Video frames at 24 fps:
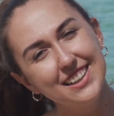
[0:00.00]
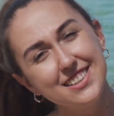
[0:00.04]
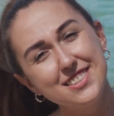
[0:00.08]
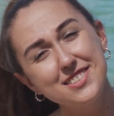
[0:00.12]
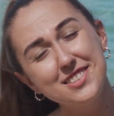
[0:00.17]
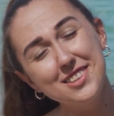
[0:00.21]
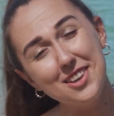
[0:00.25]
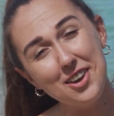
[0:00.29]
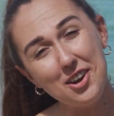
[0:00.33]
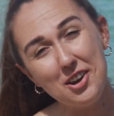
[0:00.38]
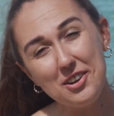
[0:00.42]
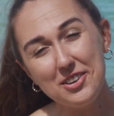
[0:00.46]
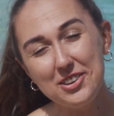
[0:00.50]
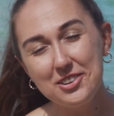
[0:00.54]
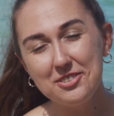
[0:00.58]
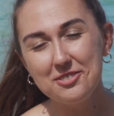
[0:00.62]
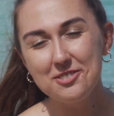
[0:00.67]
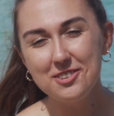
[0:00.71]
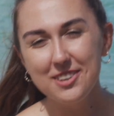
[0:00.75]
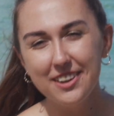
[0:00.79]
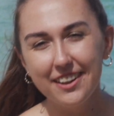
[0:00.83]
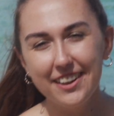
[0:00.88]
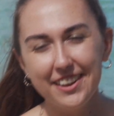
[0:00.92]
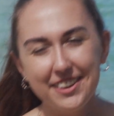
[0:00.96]
So you
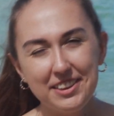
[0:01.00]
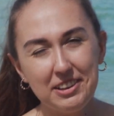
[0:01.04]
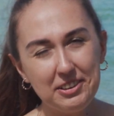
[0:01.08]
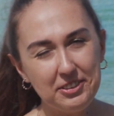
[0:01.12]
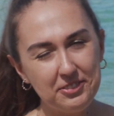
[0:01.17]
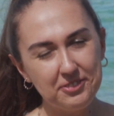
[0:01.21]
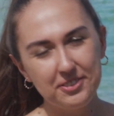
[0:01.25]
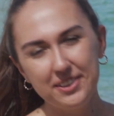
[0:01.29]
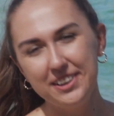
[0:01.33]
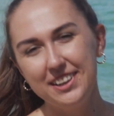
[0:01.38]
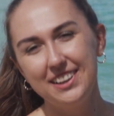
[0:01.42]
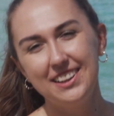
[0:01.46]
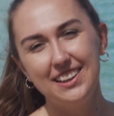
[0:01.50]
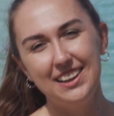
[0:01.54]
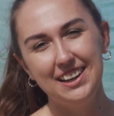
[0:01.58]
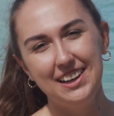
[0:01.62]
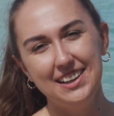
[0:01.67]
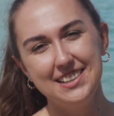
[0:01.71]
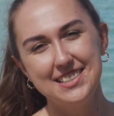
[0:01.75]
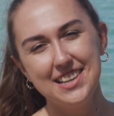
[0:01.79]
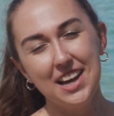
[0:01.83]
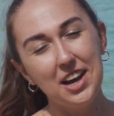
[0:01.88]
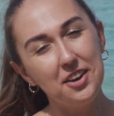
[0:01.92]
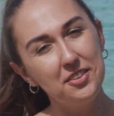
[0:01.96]
really don't
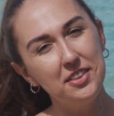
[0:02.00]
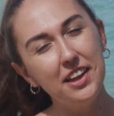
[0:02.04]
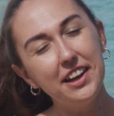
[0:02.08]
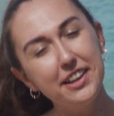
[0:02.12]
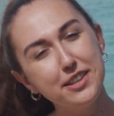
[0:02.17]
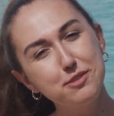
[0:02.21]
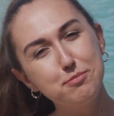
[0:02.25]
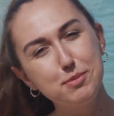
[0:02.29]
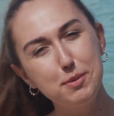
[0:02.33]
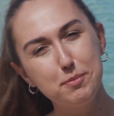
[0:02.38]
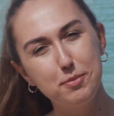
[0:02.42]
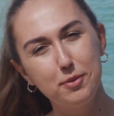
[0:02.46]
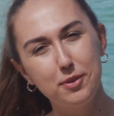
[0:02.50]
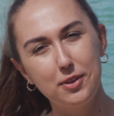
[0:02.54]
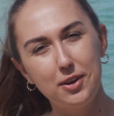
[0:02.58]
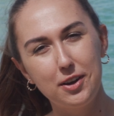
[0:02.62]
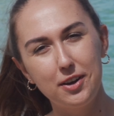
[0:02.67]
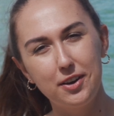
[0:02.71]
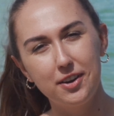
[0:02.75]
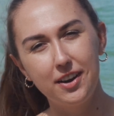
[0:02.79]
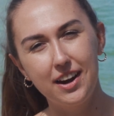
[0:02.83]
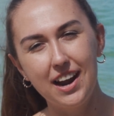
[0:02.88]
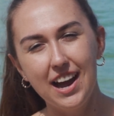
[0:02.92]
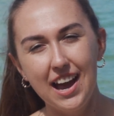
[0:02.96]
realize how nice people
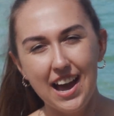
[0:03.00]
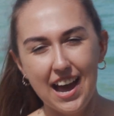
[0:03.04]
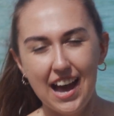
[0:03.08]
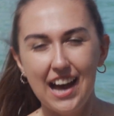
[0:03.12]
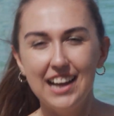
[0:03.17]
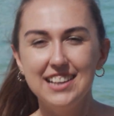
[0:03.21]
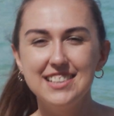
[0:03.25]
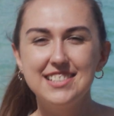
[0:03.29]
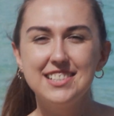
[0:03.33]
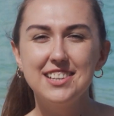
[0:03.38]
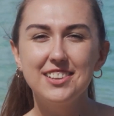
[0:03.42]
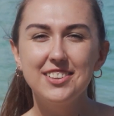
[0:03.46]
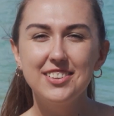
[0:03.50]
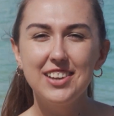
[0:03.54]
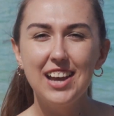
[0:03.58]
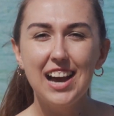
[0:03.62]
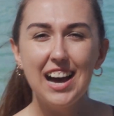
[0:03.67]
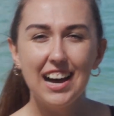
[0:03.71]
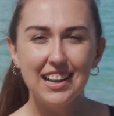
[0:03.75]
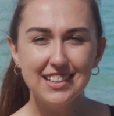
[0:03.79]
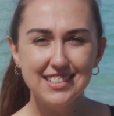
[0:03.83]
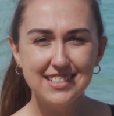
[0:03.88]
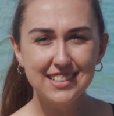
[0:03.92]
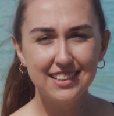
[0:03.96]
are until you
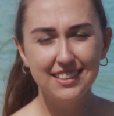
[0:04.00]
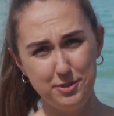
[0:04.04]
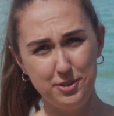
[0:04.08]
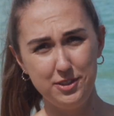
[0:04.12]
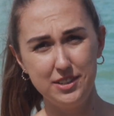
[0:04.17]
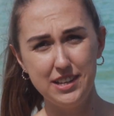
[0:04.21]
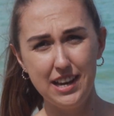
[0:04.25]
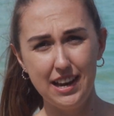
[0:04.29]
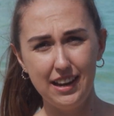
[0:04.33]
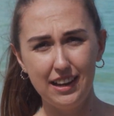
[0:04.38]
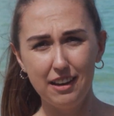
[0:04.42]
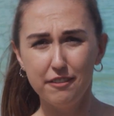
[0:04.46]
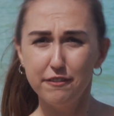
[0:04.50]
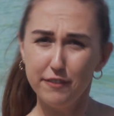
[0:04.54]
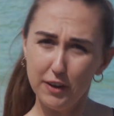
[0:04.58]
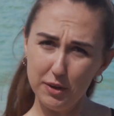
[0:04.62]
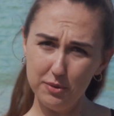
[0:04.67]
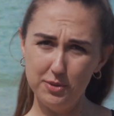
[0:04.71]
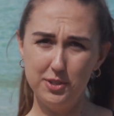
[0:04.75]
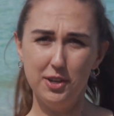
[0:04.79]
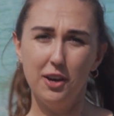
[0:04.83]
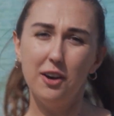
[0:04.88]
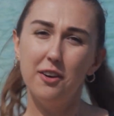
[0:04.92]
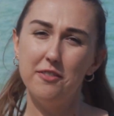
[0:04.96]
ask to take a
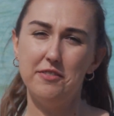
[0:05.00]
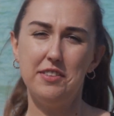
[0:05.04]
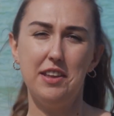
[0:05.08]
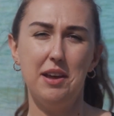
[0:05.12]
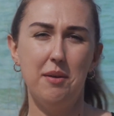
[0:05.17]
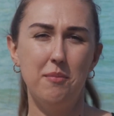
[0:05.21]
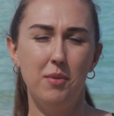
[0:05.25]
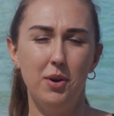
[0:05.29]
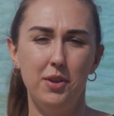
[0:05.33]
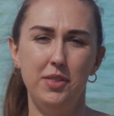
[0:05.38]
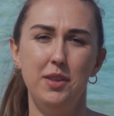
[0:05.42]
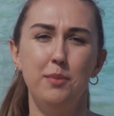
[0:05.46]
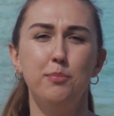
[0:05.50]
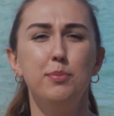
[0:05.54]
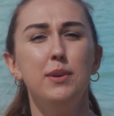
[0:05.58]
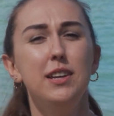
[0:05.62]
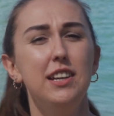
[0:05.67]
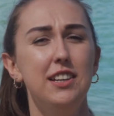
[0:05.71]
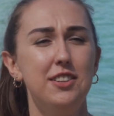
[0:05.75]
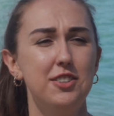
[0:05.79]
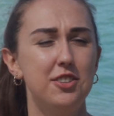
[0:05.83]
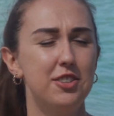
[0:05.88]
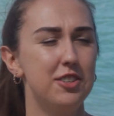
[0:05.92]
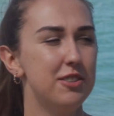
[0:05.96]
photo of them on the
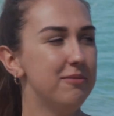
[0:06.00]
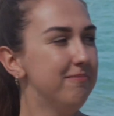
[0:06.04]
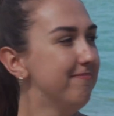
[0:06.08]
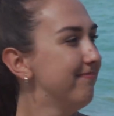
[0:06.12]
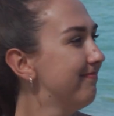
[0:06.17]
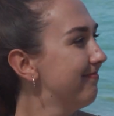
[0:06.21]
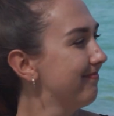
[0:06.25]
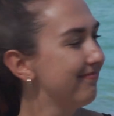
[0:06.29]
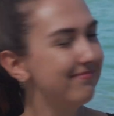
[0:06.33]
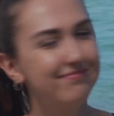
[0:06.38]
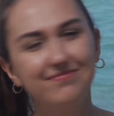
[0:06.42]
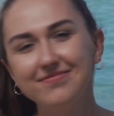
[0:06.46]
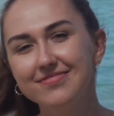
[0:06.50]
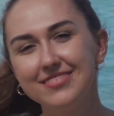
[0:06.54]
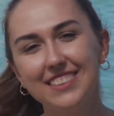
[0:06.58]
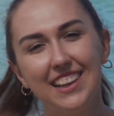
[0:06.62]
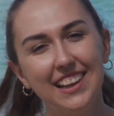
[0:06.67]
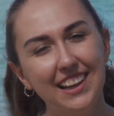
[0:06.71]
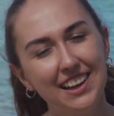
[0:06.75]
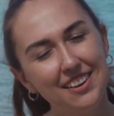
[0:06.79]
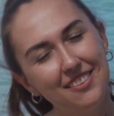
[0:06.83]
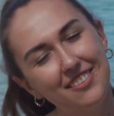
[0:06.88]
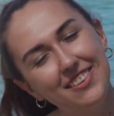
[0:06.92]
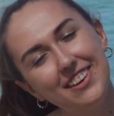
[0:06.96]
beach.
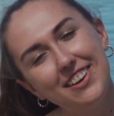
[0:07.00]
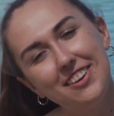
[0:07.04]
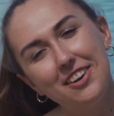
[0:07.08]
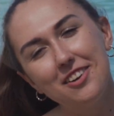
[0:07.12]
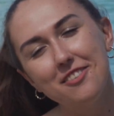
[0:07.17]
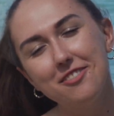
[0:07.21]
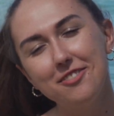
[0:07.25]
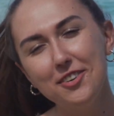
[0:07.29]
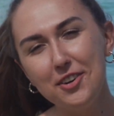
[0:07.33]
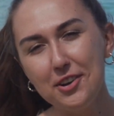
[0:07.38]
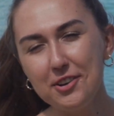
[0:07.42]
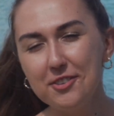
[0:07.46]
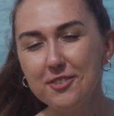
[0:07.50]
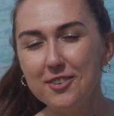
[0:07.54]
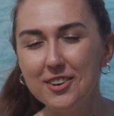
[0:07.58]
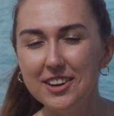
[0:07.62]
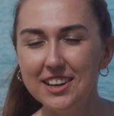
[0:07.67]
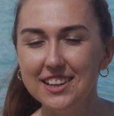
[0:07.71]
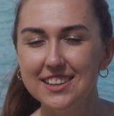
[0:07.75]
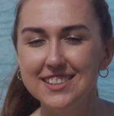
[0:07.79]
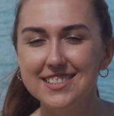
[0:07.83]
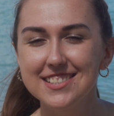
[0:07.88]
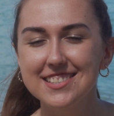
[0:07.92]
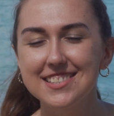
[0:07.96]
We got 4
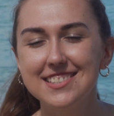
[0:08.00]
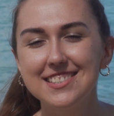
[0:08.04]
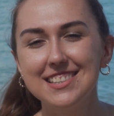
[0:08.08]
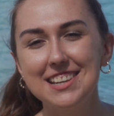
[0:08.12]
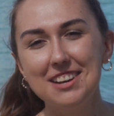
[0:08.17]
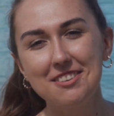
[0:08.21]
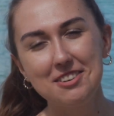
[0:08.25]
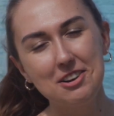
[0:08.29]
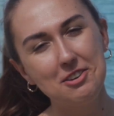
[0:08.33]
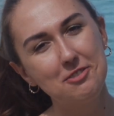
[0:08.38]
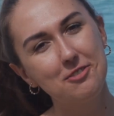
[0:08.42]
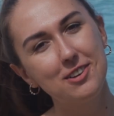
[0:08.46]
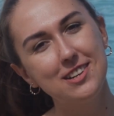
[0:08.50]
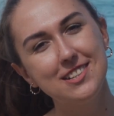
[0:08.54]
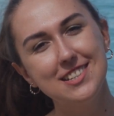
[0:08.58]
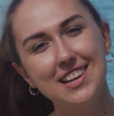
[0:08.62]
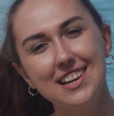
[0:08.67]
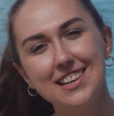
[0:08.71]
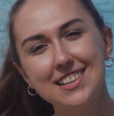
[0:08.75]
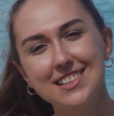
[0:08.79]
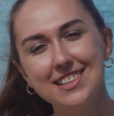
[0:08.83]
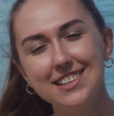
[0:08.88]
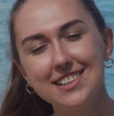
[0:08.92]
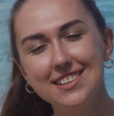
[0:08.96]
wins, 0
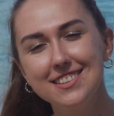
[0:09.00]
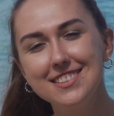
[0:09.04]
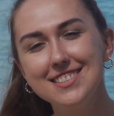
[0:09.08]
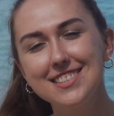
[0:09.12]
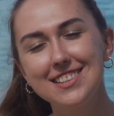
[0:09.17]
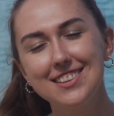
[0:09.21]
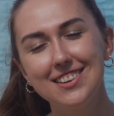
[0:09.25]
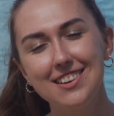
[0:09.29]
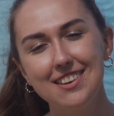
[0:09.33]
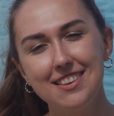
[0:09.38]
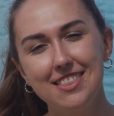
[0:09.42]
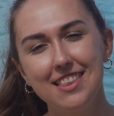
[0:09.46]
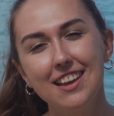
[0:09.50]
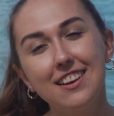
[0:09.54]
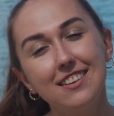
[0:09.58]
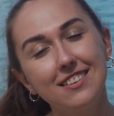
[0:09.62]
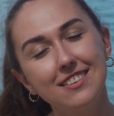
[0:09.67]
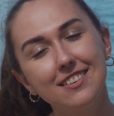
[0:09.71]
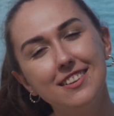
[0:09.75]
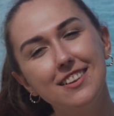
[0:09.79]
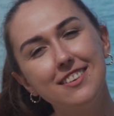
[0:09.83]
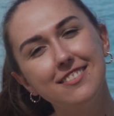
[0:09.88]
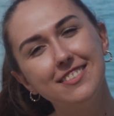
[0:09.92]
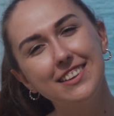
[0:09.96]
rejections, got
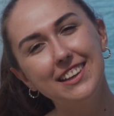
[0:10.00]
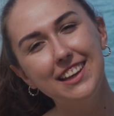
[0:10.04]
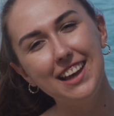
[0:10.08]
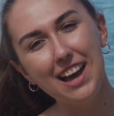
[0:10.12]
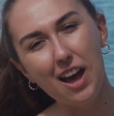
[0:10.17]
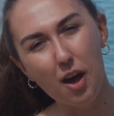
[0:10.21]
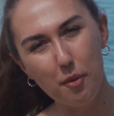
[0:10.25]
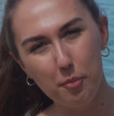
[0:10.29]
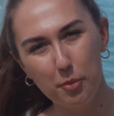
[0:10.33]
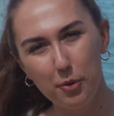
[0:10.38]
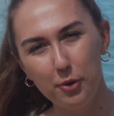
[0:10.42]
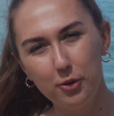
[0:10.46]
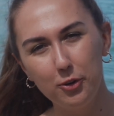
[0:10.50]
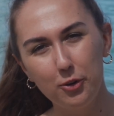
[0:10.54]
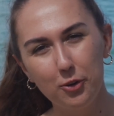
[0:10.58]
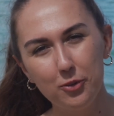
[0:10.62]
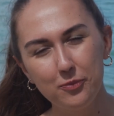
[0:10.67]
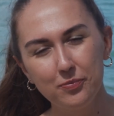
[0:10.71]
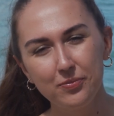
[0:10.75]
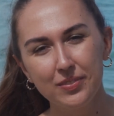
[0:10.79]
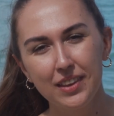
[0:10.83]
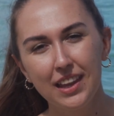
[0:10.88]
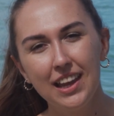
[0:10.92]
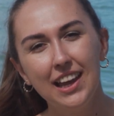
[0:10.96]
another lovely couple
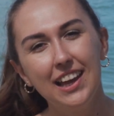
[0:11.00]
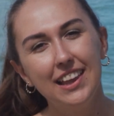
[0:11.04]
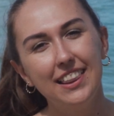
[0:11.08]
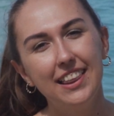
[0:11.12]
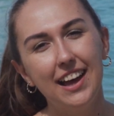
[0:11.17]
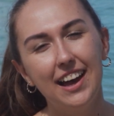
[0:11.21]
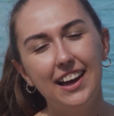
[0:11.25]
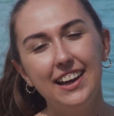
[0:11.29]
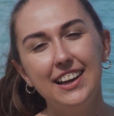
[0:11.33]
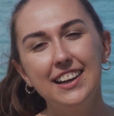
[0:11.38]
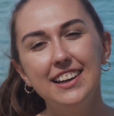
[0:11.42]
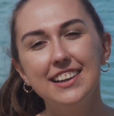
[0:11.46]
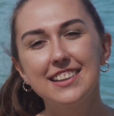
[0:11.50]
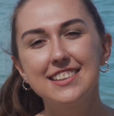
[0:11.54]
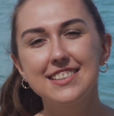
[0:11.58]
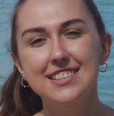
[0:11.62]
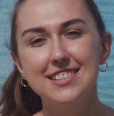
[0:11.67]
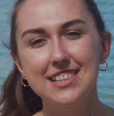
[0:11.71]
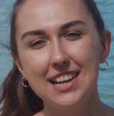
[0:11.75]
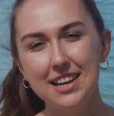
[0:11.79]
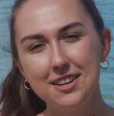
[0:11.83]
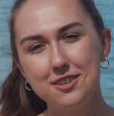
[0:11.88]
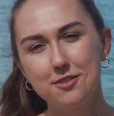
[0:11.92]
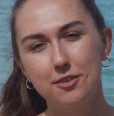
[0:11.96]
that in
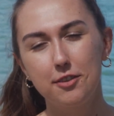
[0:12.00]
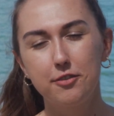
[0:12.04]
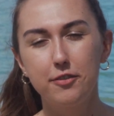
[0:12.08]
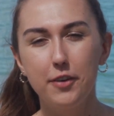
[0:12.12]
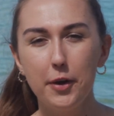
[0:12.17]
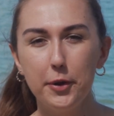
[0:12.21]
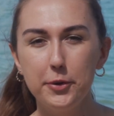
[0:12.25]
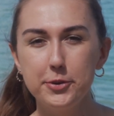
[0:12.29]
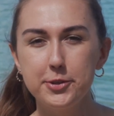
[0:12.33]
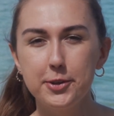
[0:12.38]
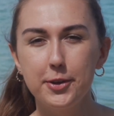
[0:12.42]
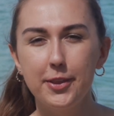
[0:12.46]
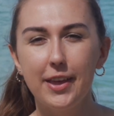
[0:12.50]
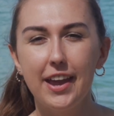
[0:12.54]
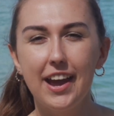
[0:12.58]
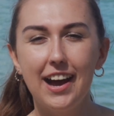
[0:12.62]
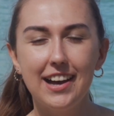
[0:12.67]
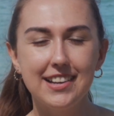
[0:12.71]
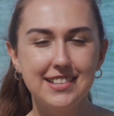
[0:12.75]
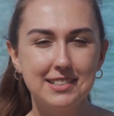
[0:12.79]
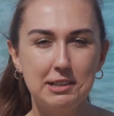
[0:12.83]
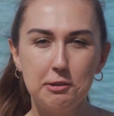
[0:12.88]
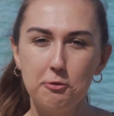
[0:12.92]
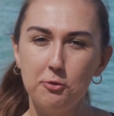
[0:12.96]
exchange of a photo they
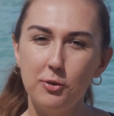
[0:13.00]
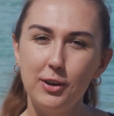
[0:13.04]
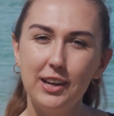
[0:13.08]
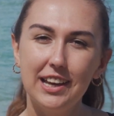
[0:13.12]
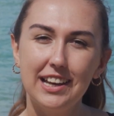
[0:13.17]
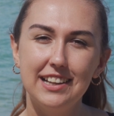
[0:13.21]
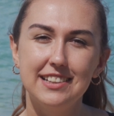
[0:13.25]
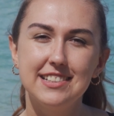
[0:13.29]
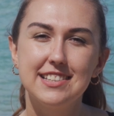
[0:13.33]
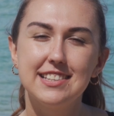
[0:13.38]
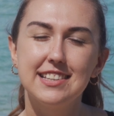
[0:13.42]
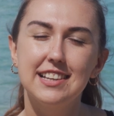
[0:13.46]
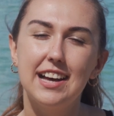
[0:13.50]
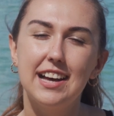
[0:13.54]
ask if we can